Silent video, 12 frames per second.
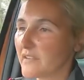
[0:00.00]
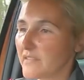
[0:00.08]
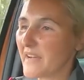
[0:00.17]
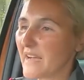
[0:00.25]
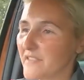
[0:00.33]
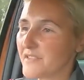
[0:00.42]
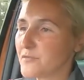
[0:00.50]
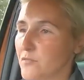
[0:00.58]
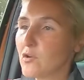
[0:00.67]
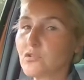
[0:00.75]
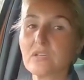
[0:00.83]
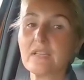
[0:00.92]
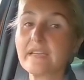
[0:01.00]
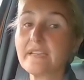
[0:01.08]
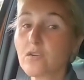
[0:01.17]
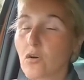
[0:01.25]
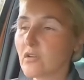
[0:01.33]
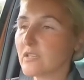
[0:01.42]
that throttly
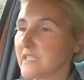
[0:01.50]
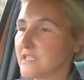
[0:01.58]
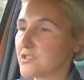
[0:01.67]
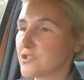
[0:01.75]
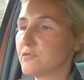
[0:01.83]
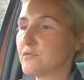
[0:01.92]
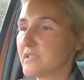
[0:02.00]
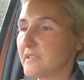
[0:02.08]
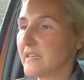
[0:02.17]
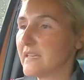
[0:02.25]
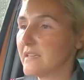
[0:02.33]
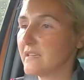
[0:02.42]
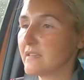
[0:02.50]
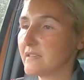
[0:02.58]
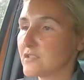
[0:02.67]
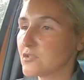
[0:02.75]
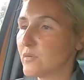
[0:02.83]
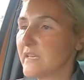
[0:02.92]
noise due to the
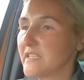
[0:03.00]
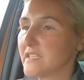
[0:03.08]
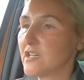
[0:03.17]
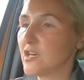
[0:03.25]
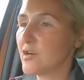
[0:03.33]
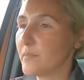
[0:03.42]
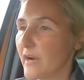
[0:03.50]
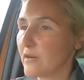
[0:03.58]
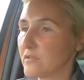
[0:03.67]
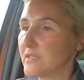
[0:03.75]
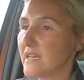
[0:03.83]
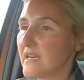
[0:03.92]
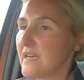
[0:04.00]
twin turbos.